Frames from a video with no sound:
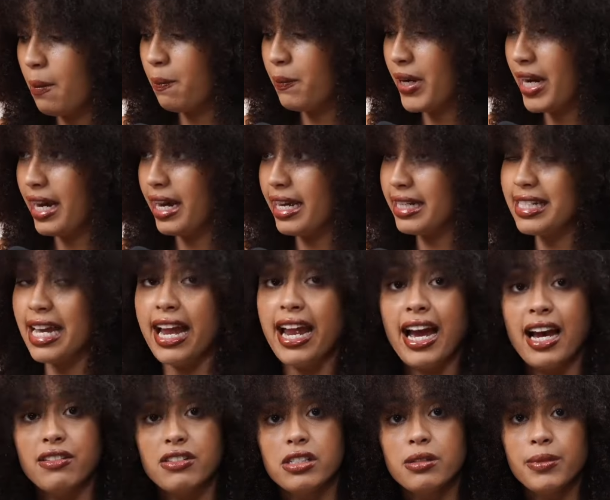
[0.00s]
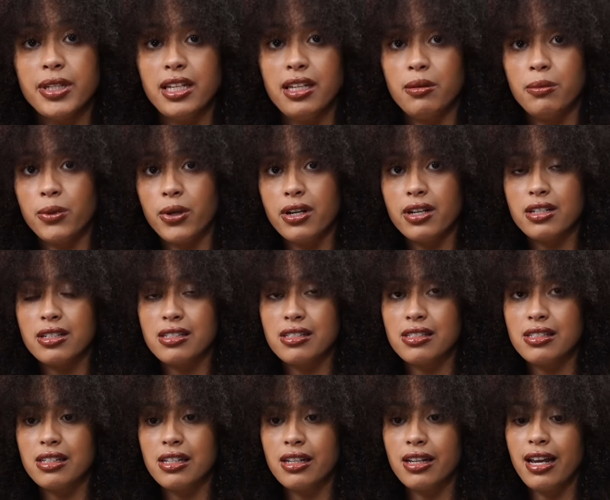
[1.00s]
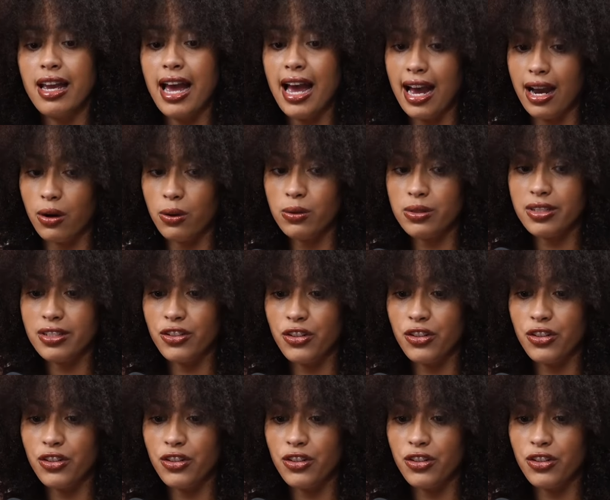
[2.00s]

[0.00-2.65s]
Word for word: But I have some ebooks out.